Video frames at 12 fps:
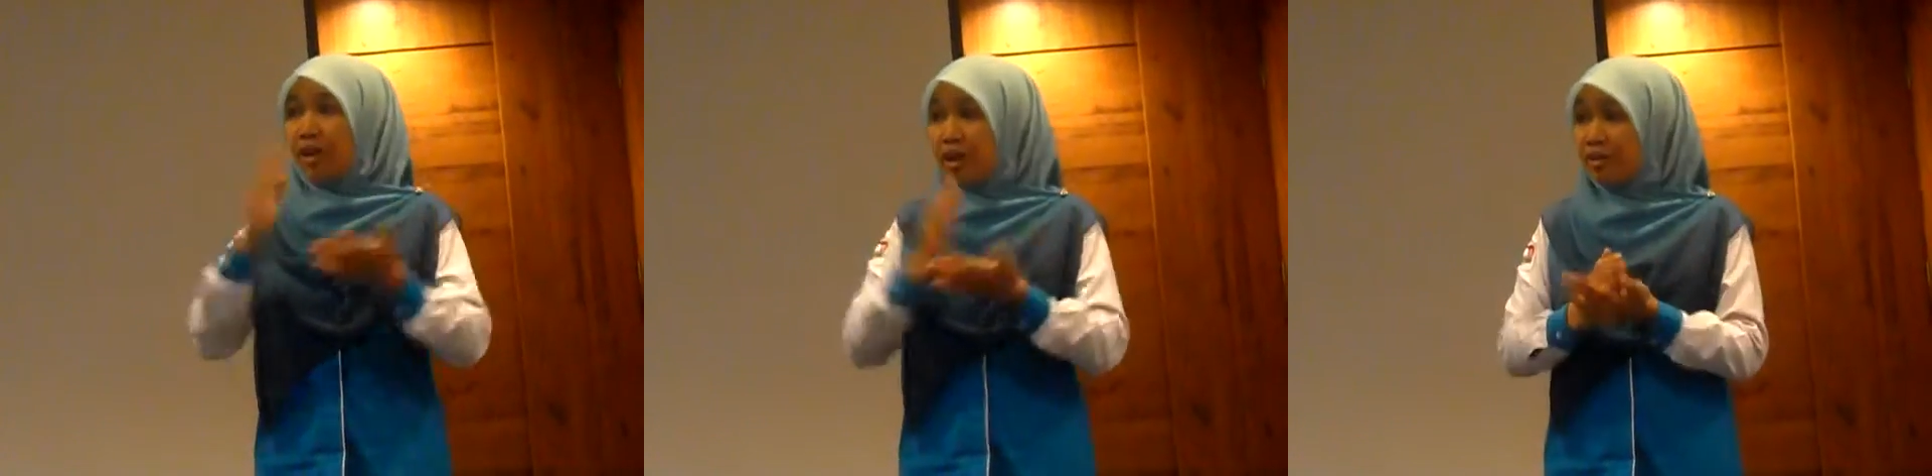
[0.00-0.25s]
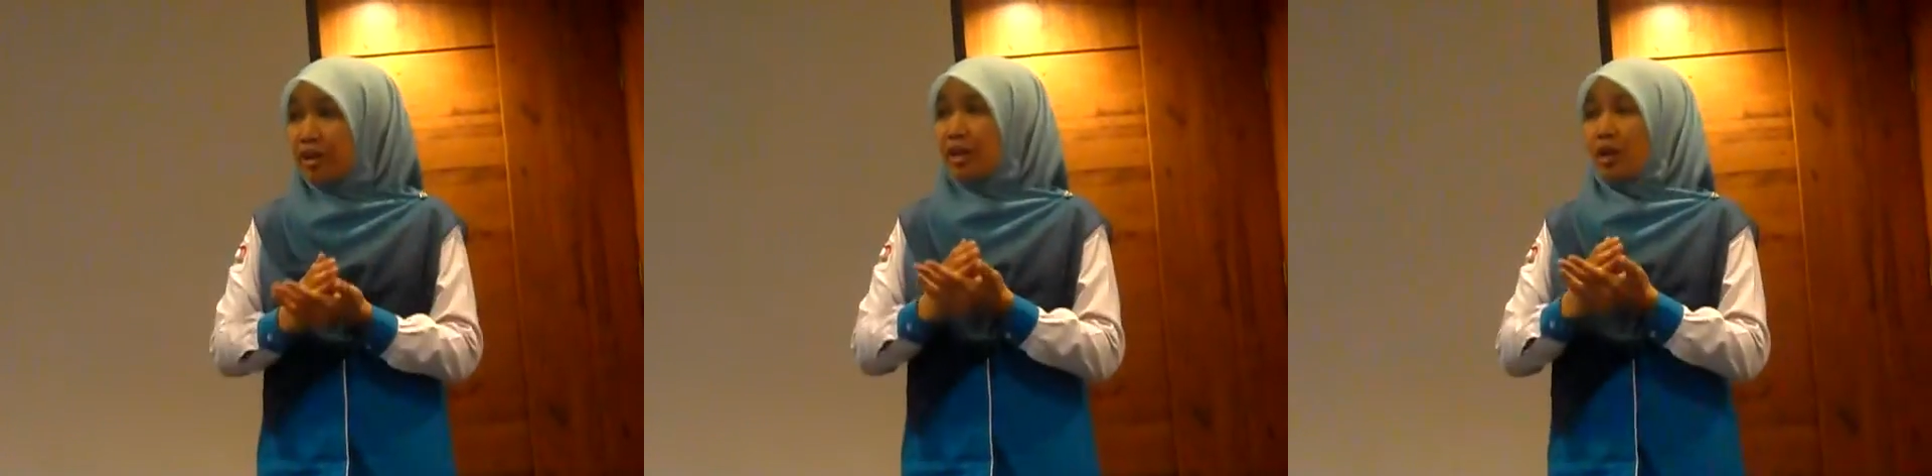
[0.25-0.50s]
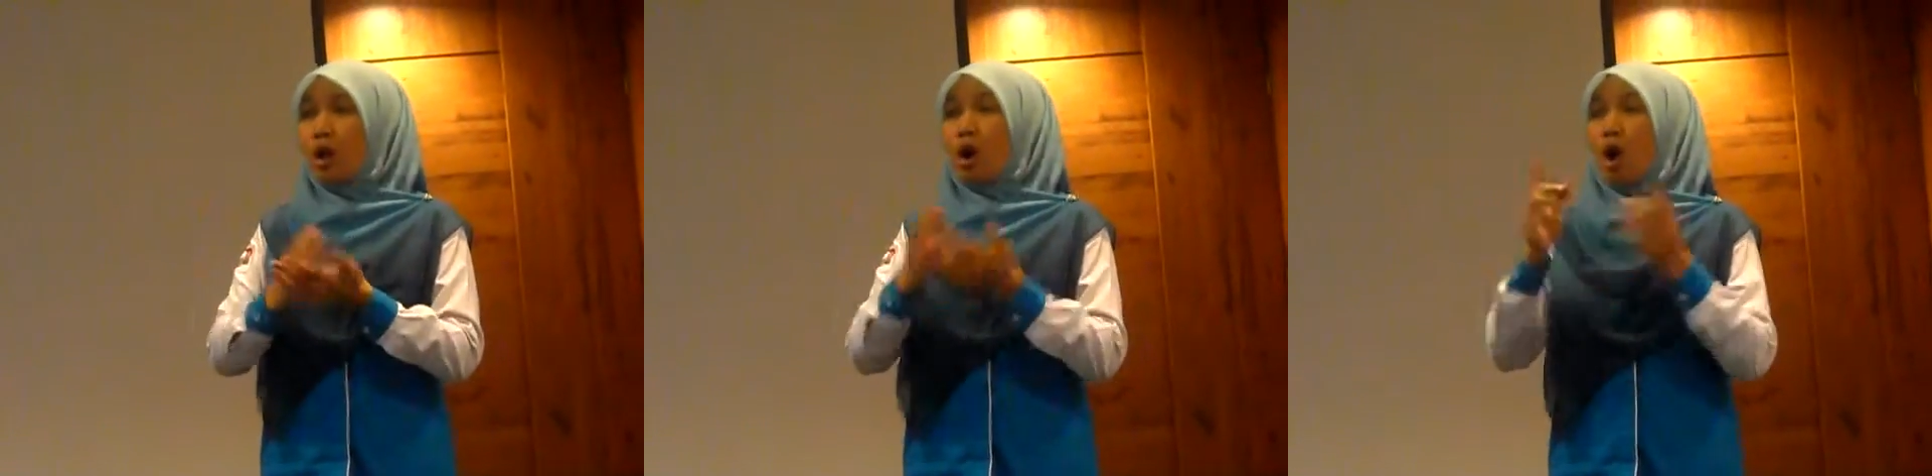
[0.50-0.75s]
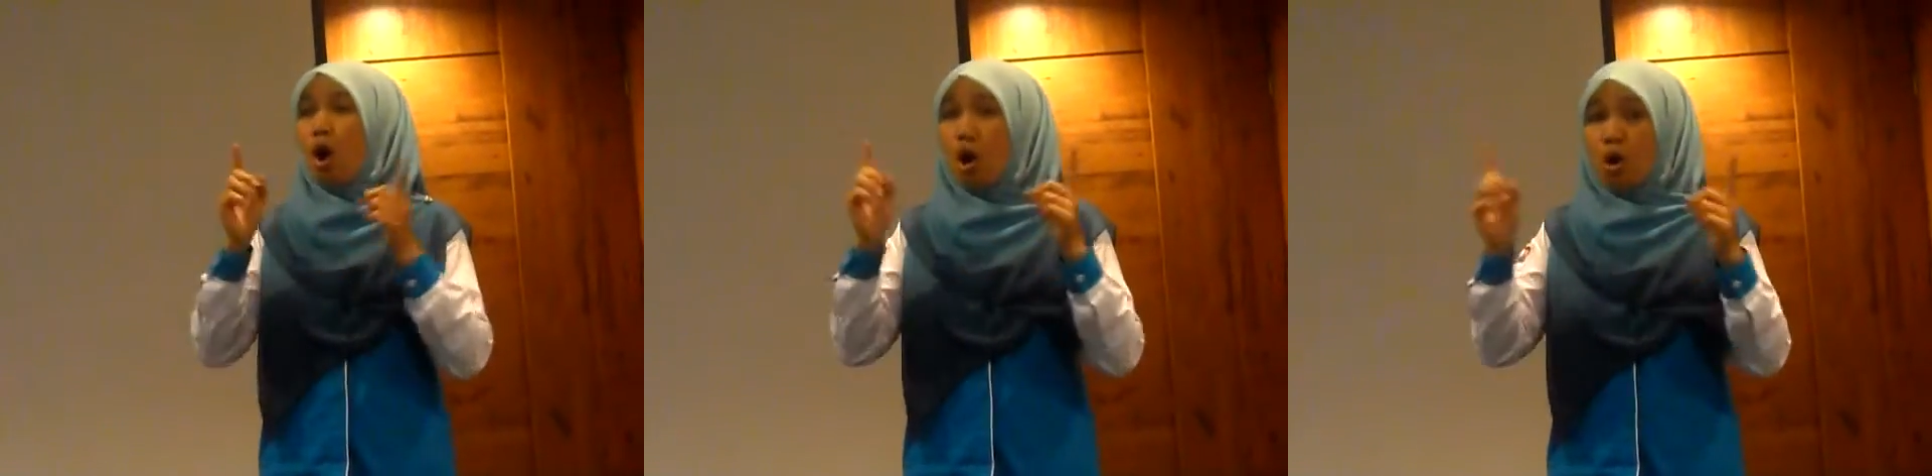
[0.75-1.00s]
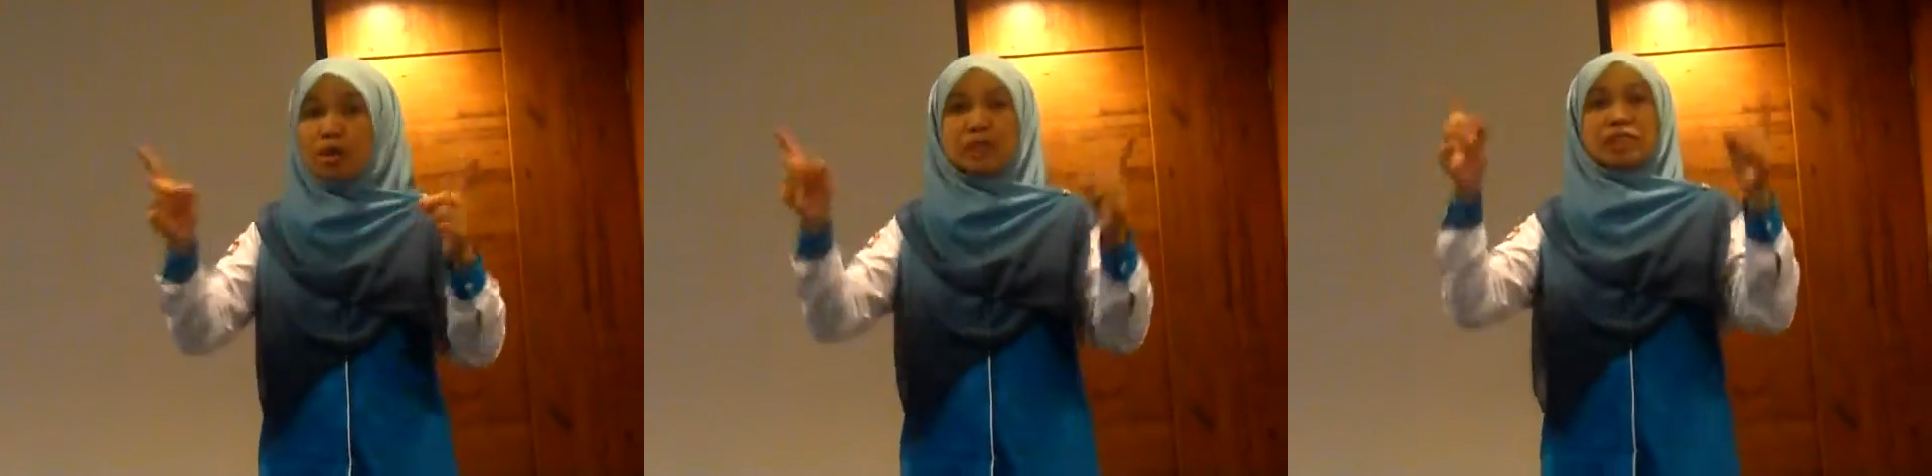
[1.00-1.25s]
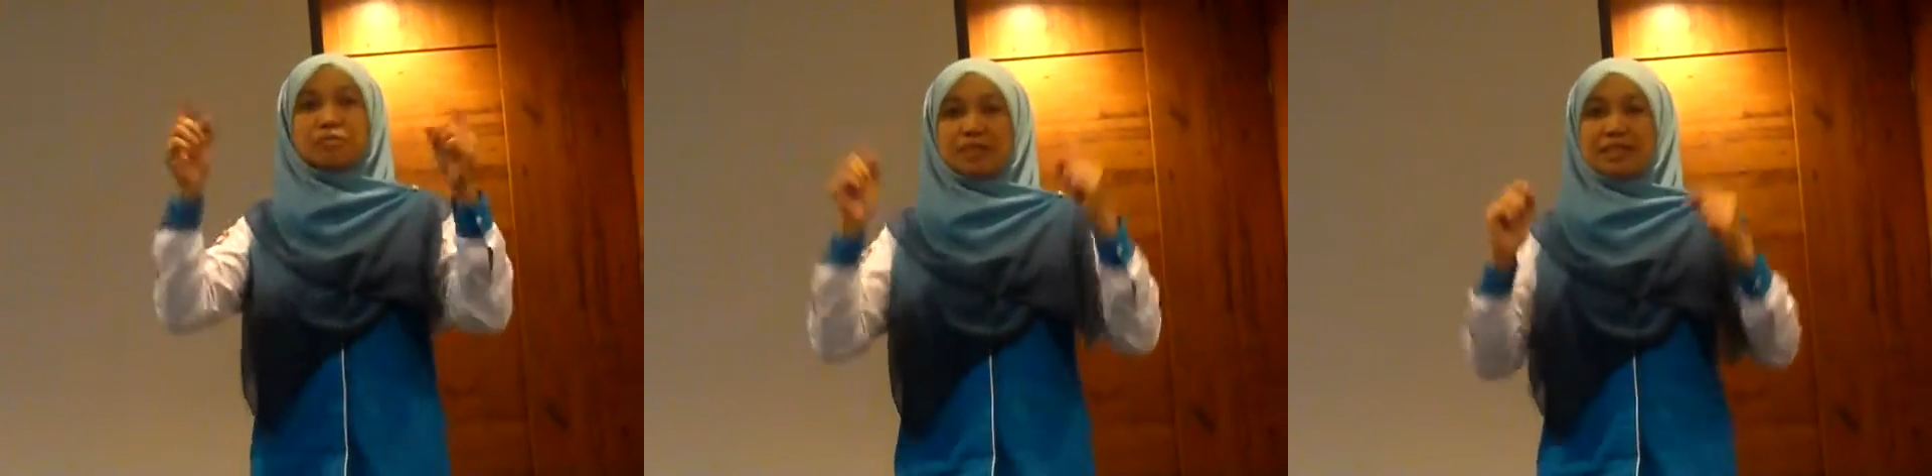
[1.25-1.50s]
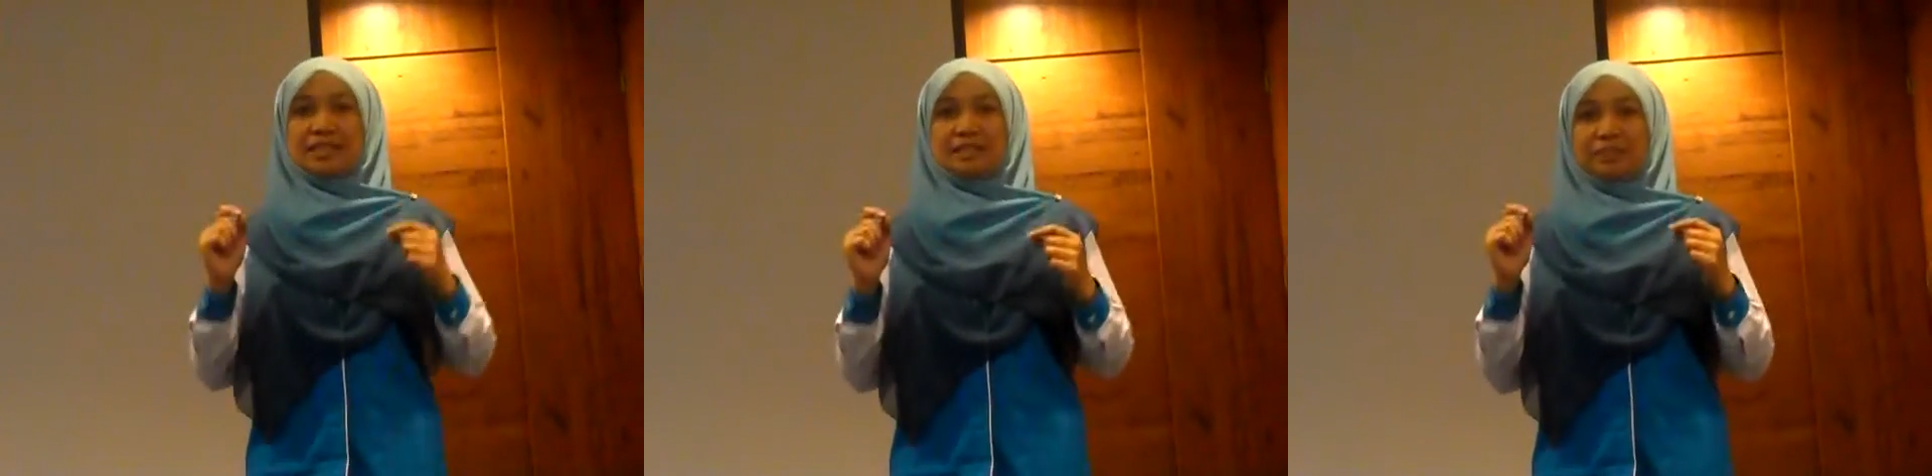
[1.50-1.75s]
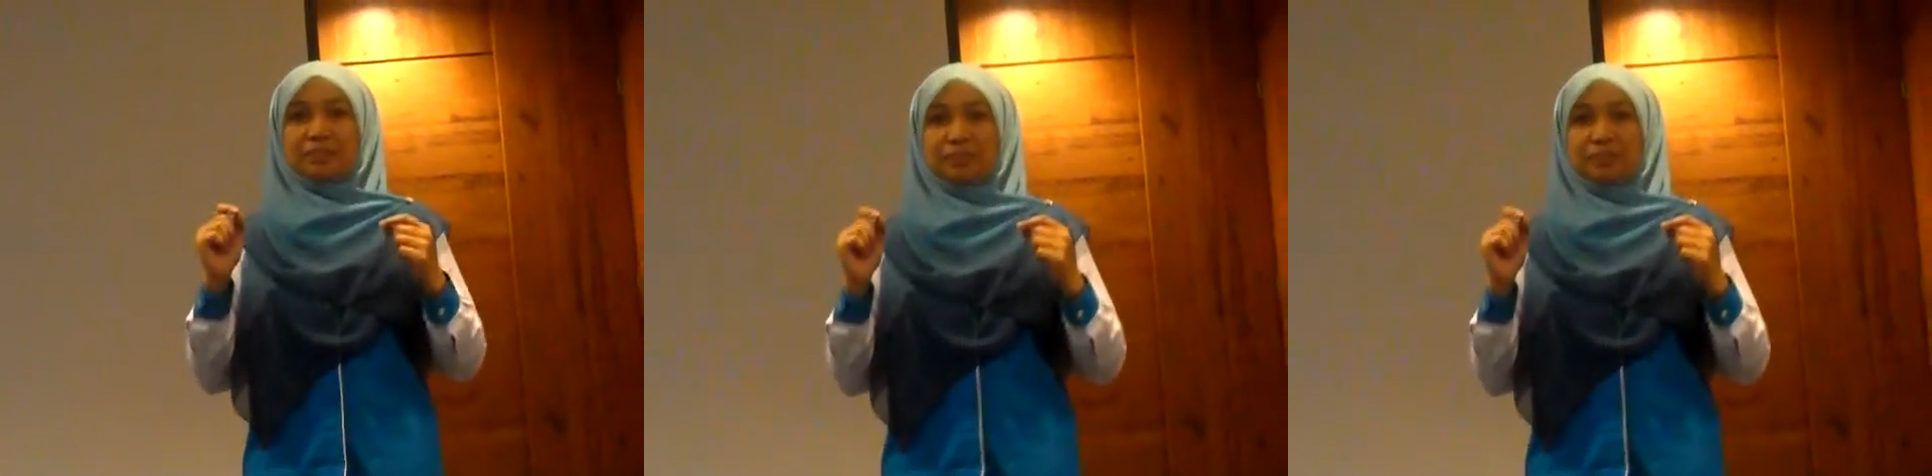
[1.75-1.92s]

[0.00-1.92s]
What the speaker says: very honest person.